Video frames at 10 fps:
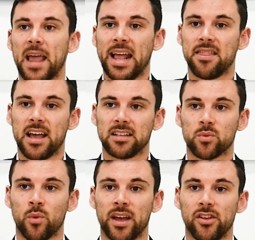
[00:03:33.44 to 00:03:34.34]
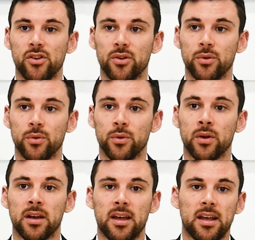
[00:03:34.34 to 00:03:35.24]
and that's where you
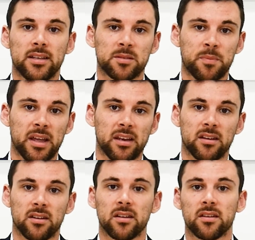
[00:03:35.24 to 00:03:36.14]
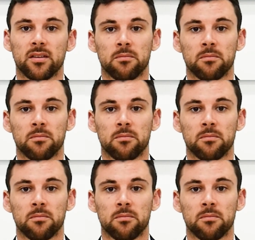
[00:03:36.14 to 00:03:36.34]
spend